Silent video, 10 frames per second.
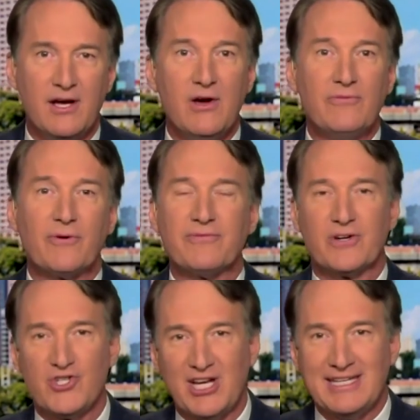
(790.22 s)
for
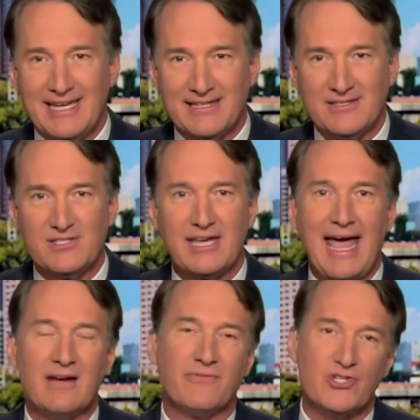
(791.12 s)
Virginians
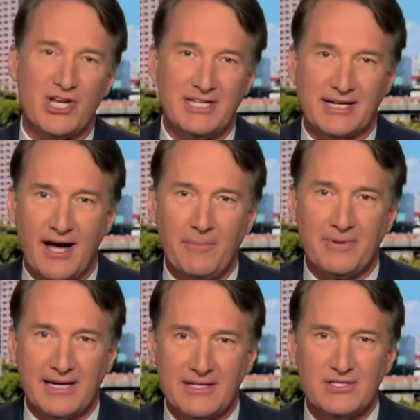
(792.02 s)
and Virginia
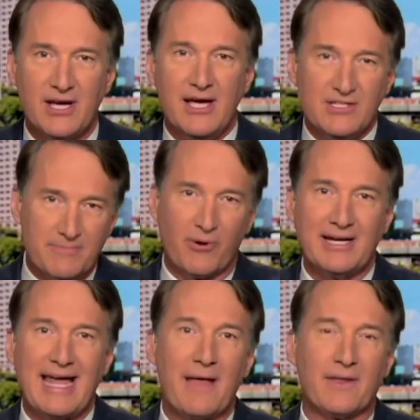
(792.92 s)
companies to
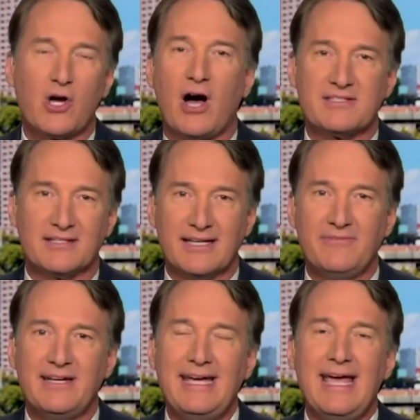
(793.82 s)
bring down the cost of
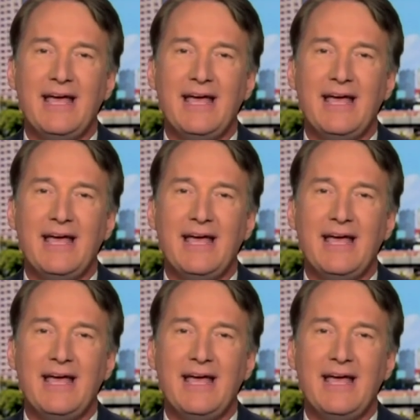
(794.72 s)
living,